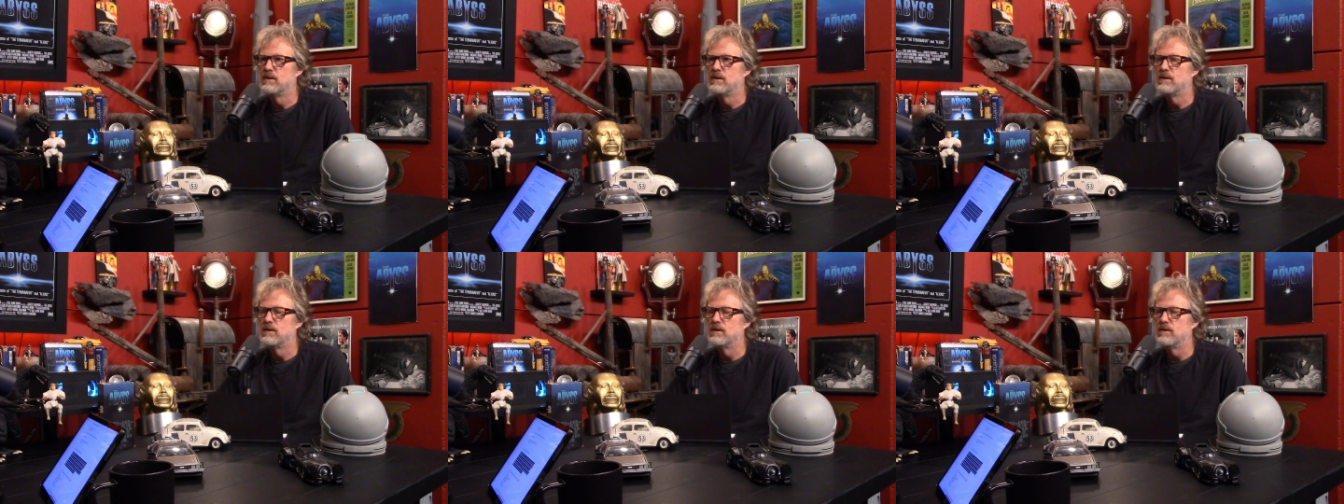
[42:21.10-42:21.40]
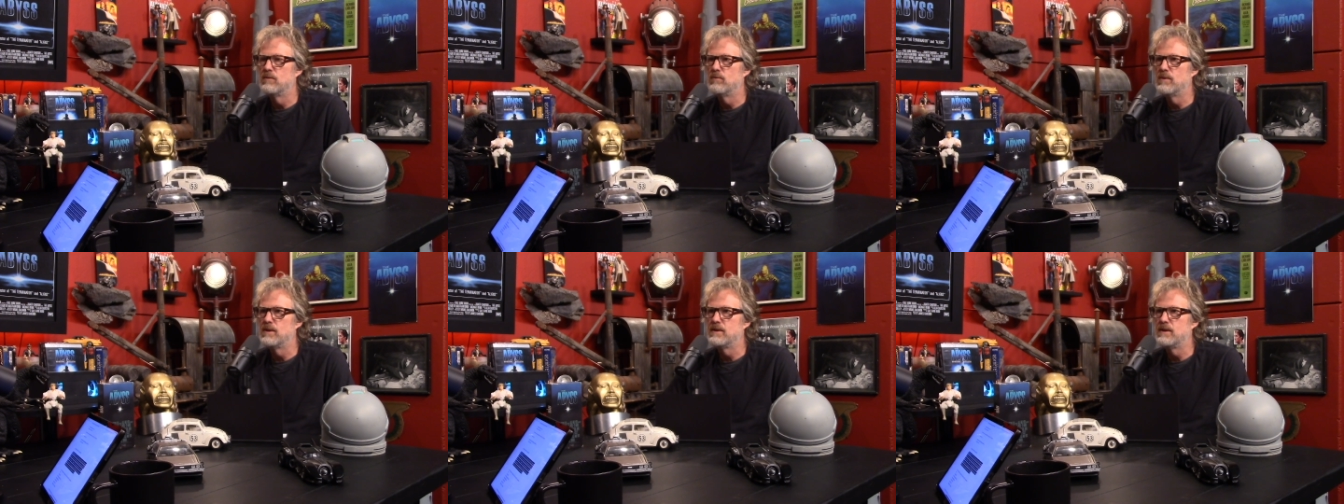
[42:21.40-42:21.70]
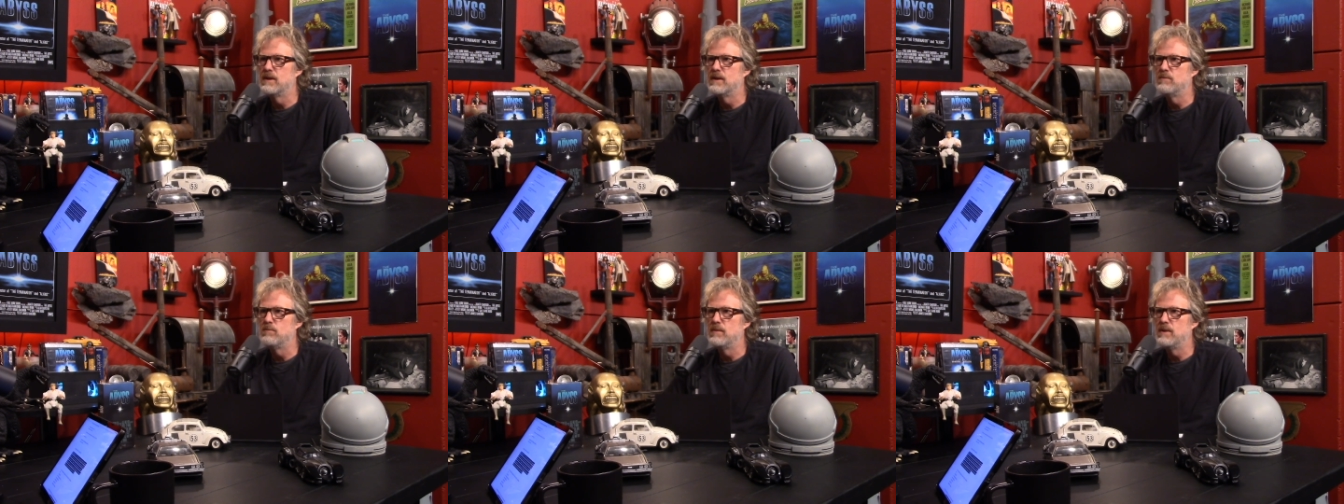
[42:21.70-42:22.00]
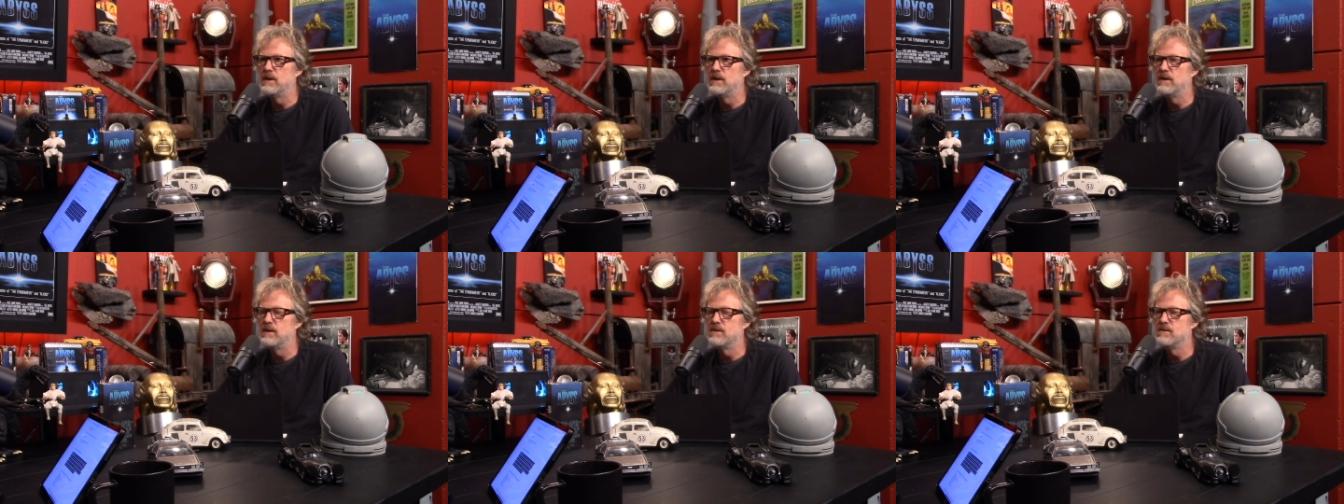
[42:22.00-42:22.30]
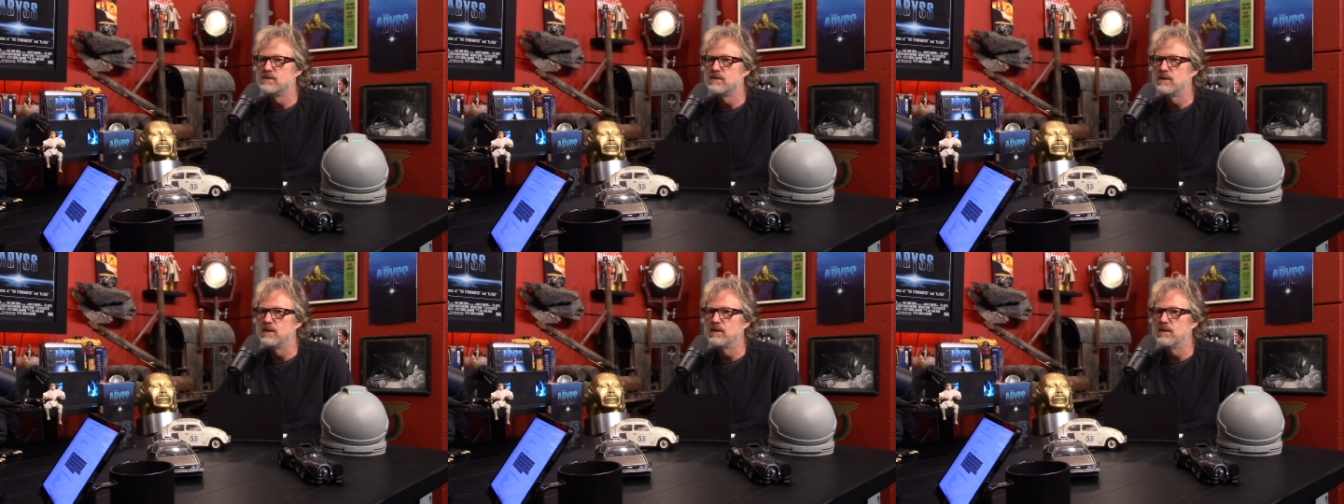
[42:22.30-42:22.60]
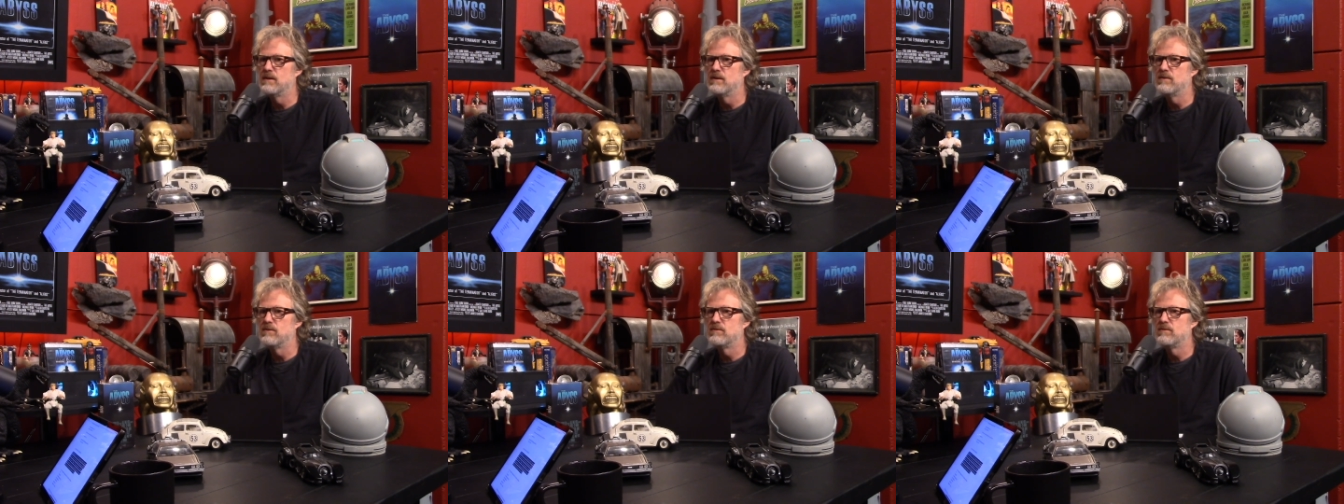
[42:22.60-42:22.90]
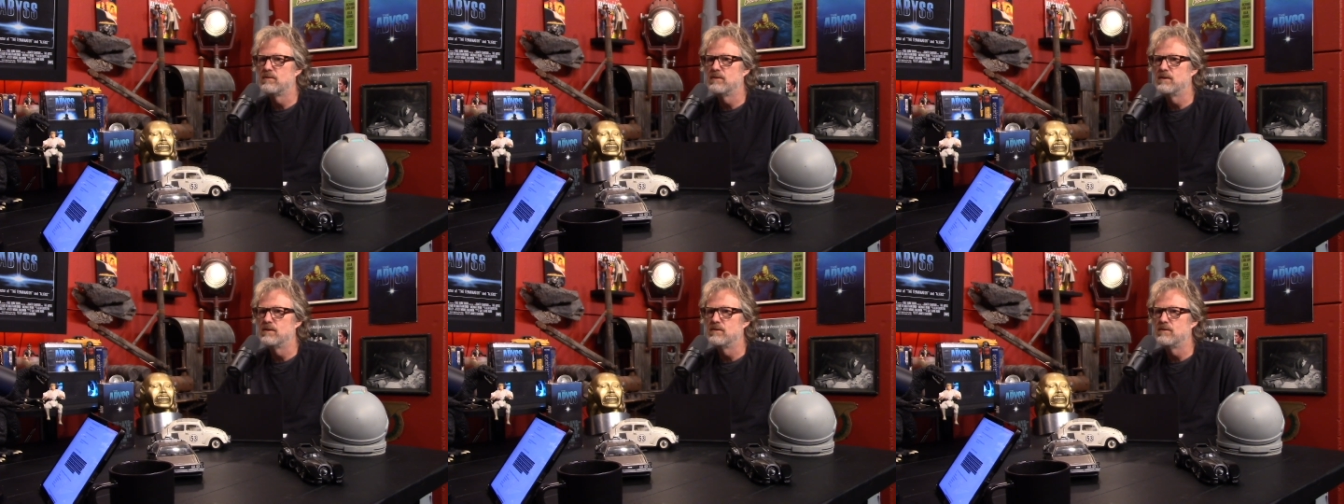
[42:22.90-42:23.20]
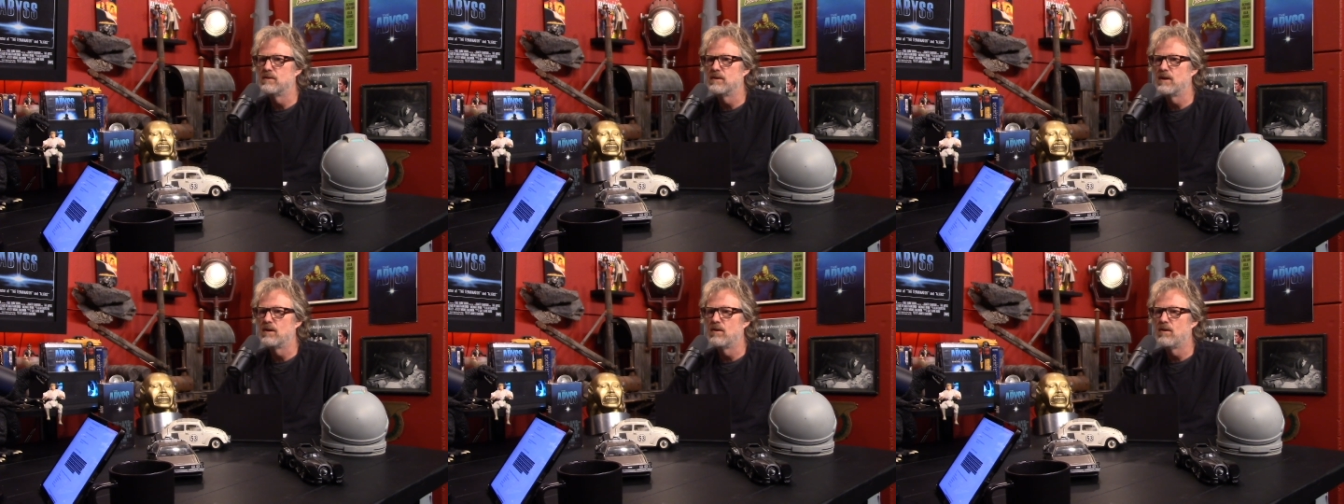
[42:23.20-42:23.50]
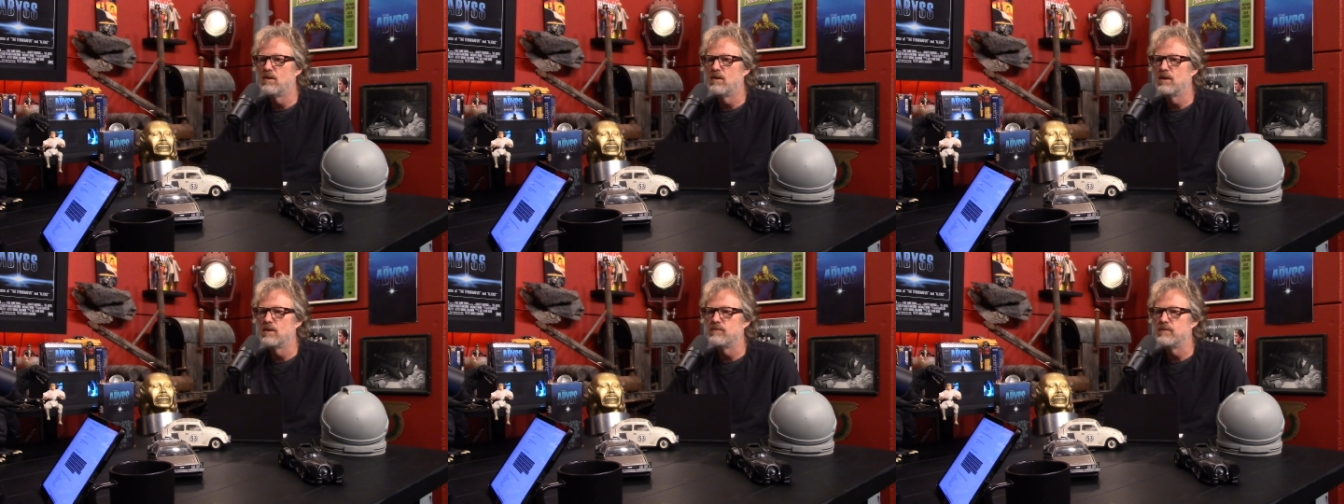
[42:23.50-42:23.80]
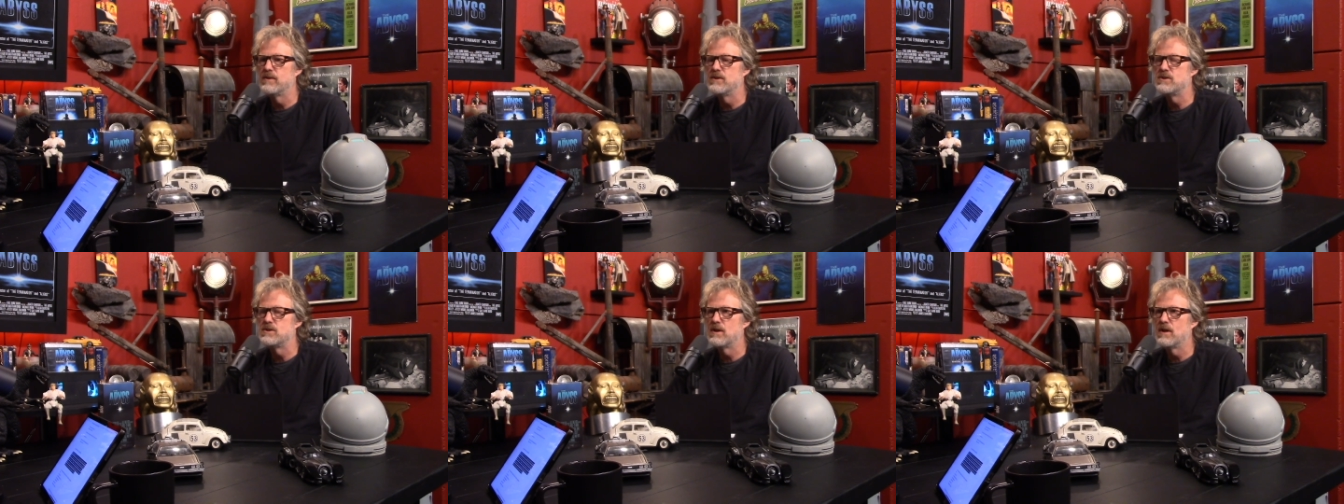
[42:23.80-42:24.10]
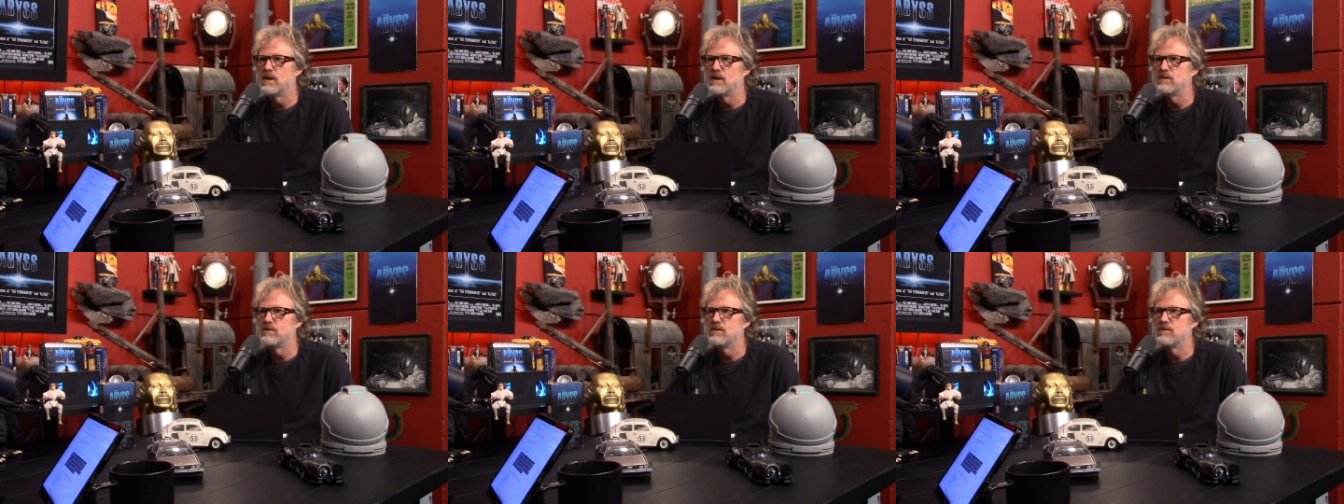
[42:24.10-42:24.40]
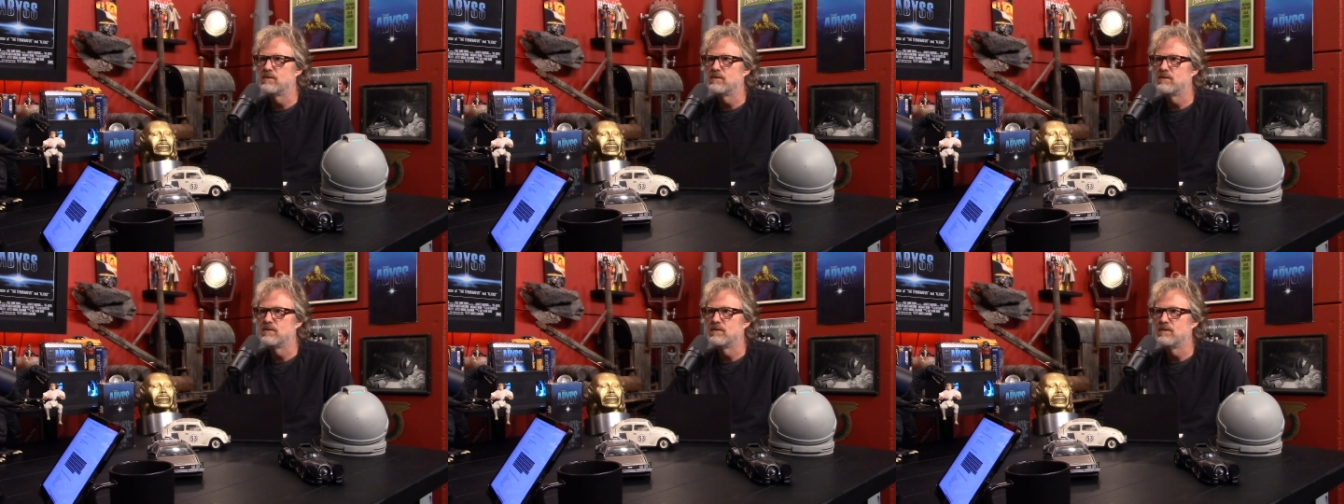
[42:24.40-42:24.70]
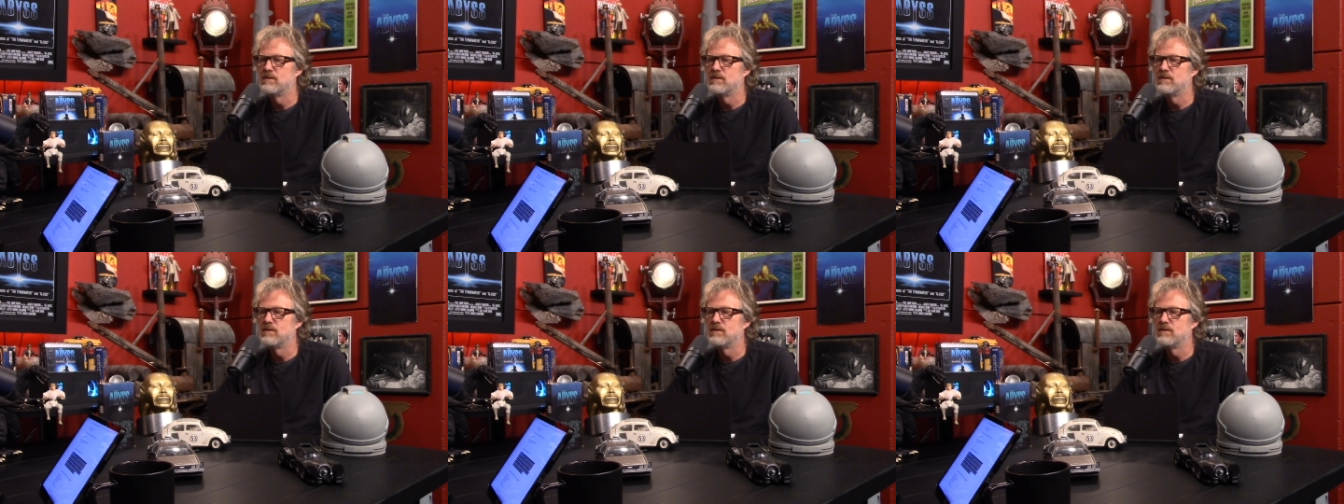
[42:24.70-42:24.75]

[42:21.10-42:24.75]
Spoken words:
And what that means is that all of the shots